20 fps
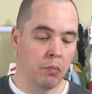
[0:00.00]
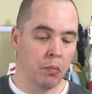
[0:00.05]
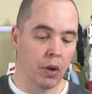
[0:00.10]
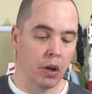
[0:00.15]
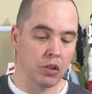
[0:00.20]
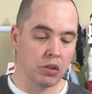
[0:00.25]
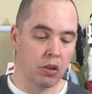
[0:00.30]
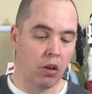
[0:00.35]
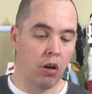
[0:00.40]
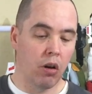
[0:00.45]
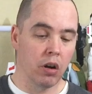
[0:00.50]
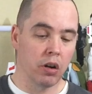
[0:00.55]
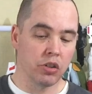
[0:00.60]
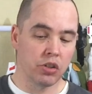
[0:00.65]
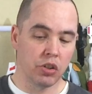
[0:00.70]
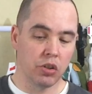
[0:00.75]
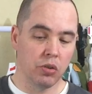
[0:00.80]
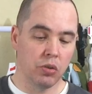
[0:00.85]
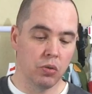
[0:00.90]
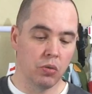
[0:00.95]
But as long
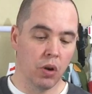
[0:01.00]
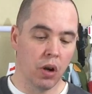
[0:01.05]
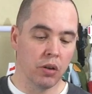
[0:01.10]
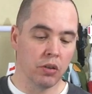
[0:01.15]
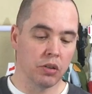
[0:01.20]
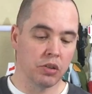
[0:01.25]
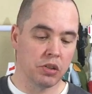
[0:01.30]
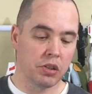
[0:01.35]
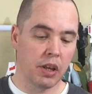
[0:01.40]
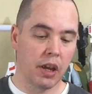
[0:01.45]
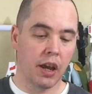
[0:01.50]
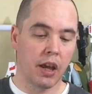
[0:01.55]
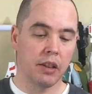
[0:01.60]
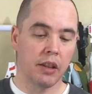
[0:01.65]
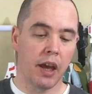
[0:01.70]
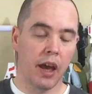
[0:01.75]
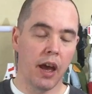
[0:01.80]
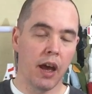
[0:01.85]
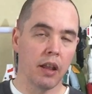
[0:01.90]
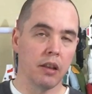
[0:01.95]
as you
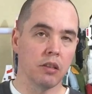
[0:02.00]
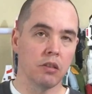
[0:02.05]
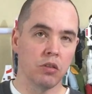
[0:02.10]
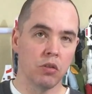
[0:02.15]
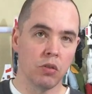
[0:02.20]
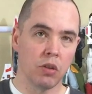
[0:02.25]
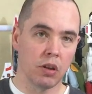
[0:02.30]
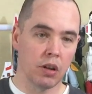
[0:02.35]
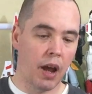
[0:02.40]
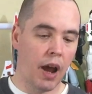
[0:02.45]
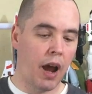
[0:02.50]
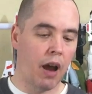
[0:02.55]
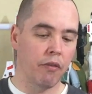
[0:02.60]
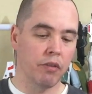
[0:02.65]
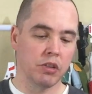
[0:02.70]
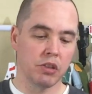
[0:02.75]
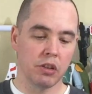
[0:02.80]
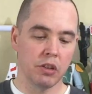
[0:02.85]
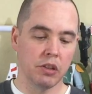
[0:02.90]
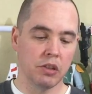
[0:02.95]
understand that, you can
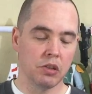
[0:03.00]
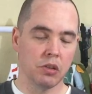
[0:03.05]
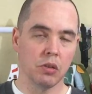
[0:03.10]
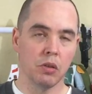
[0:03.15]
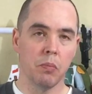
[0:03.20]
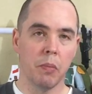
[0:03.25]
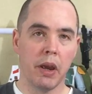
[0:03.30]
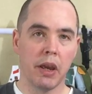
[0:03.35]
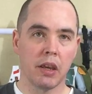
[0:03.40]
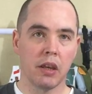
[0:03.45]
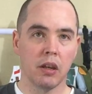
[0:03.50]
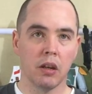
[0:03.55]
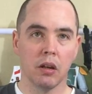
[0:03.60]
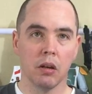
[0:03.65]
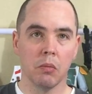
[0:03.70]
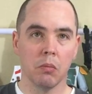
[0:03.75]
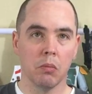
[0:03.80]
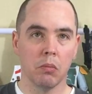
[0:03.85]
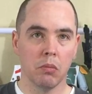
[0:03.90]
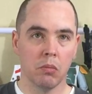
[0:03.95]
obviously still make
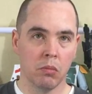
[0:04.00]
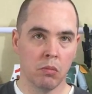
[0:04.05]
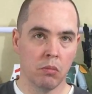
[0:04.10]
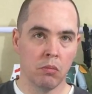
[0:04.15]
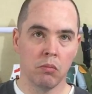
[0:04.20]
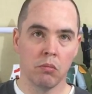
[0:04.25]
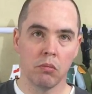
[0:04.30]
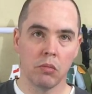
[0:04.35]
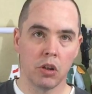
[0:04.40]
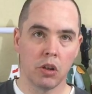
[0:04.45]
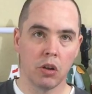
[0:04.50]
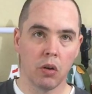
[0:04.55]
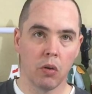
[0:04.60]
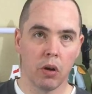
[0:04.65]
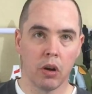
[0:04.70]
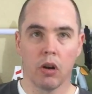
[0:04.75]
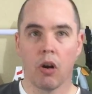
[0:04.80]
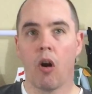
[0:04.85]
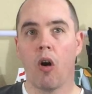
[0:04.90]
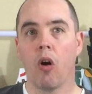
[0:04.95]
him, you know,
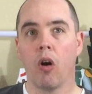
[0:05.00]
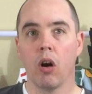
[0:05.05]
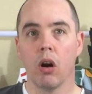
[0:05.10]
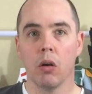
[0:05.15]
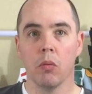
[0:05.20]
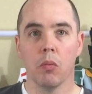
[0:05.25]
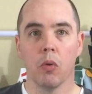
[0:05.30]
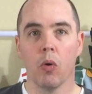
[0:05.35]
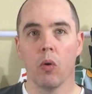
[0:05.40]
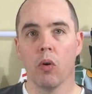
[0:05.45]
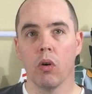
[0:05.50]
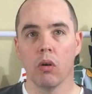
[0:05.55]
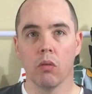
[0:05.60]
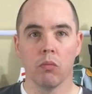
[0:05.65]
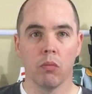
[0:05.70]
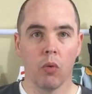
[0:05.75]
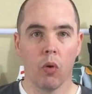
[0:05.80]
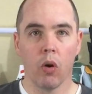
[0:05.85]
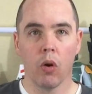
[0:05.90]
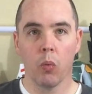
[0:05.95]
an arm
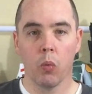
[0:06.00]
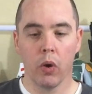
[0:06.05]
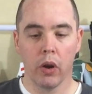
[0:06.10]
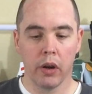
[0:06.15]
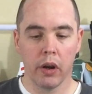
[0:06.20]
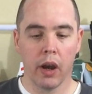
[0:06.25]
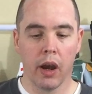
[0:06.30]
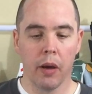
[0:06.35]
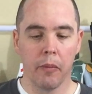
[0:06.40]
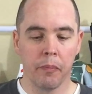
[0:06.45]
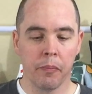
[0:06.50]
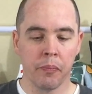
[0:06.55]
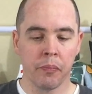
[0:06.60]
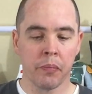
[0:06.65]
or whatnot.